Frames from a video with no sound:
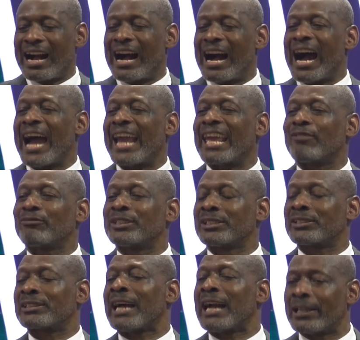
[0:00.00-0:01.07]
I have
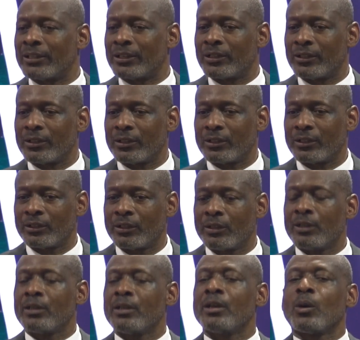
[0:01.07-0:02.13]
decided
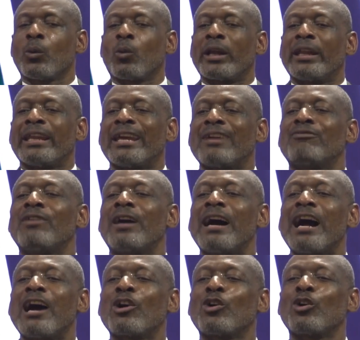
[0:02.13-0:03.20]
whenever
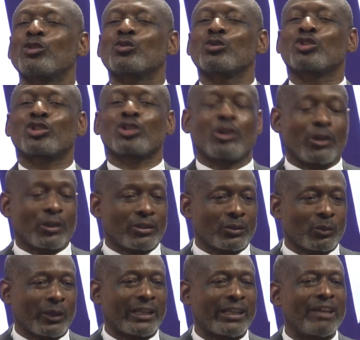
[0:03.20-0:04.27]
I go to church,
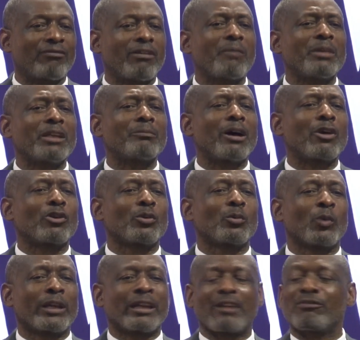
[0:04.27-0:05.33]
whenever I'm in my room,
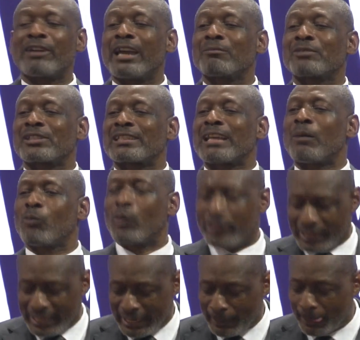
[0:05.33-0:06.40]
whenever I am somewhere
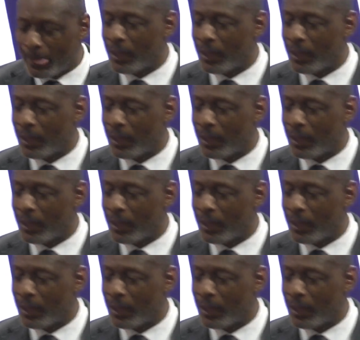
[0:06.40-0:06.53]
there,